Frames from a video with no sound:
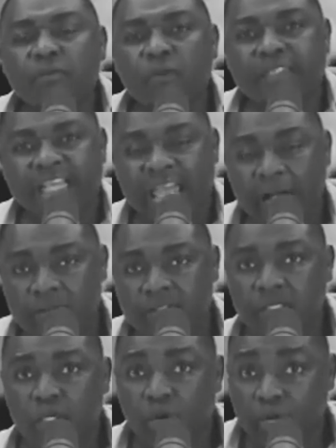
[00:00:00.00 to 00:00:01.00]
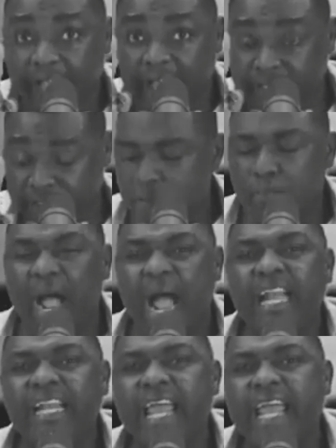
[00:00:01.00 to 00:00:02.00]
was held location
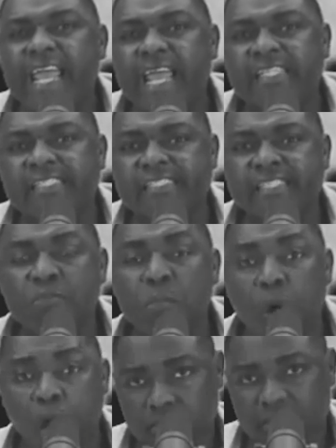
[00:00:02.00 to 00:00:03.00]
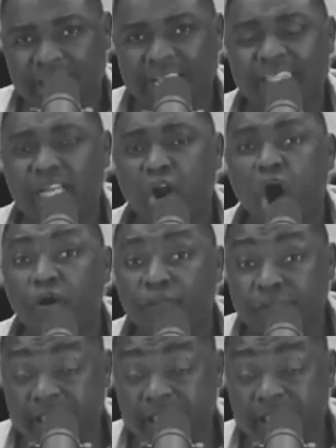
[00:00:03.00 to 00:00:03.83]
behind the ANC Mall. There's an office